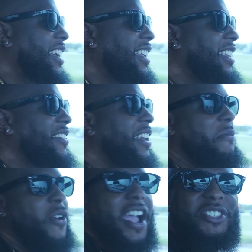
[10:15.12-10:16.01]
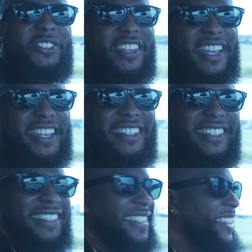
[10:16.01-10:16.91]
even get a fraction of that? You
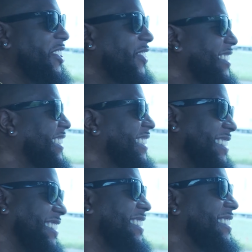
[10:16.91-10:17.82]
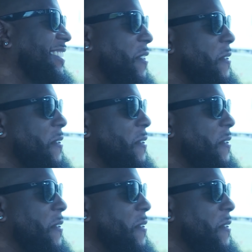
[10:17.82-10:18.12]
know what I'm saying? So